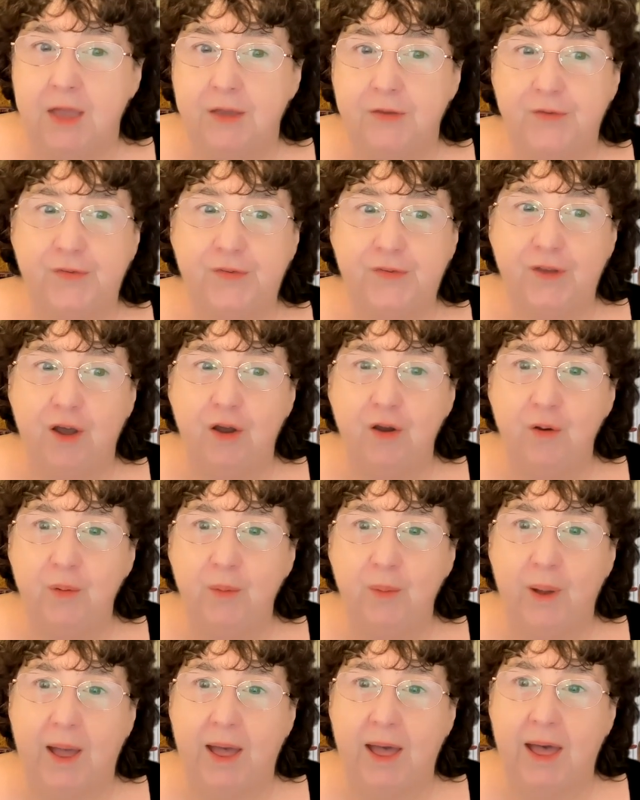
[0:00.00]

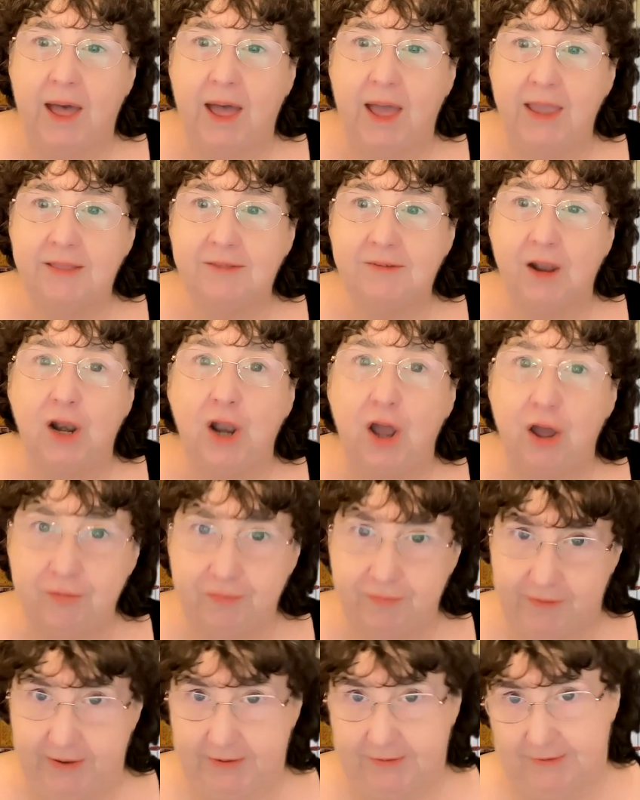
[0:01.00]
So it's a low
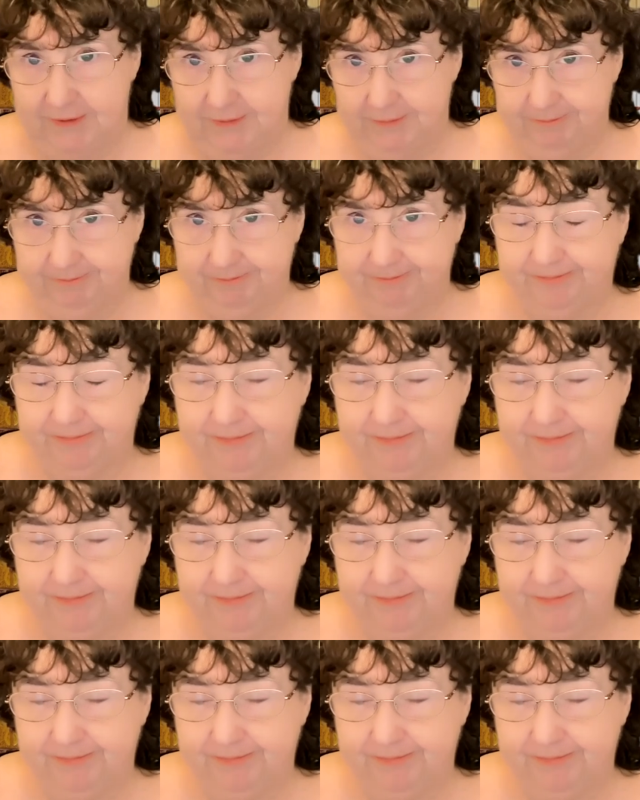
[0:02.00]
phaeton.